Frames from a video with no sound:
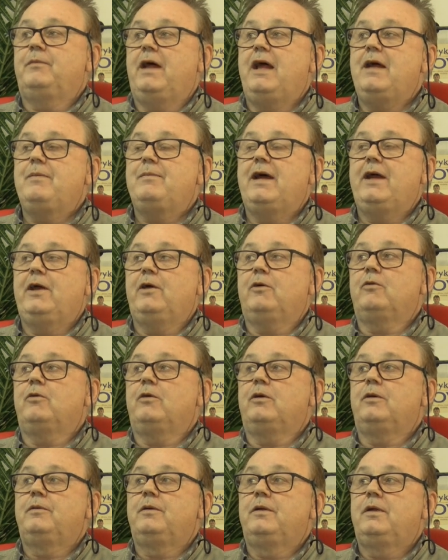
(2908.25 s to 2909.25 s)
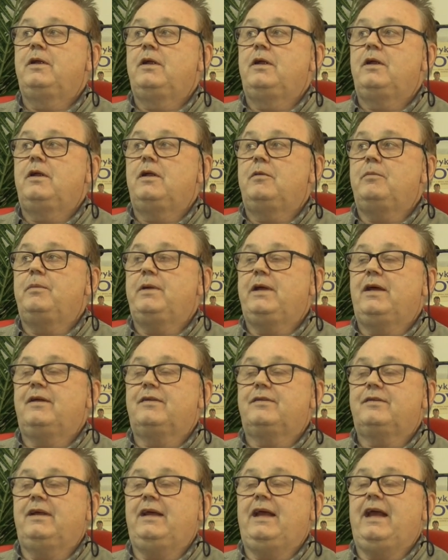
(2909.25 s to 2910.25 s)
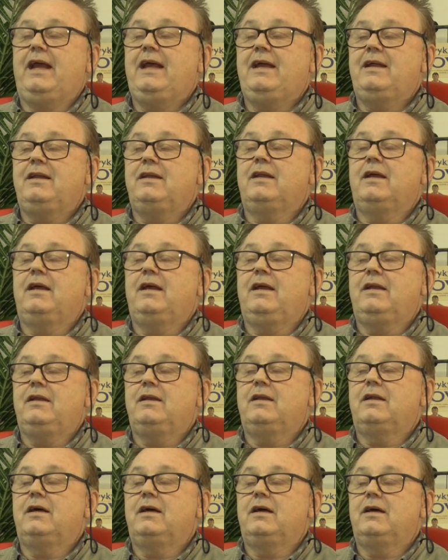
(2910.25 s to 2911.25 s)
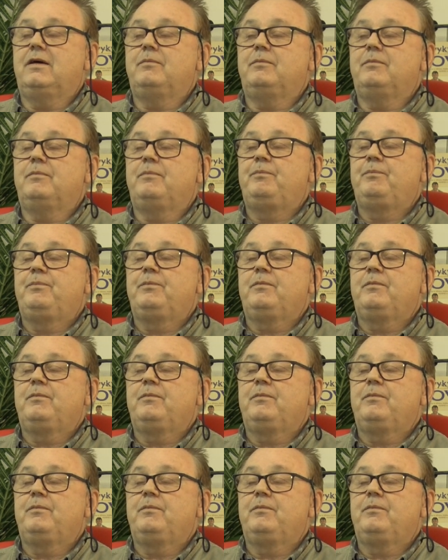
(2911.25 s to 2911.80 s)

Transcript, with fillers: M A or a BSc in, in um,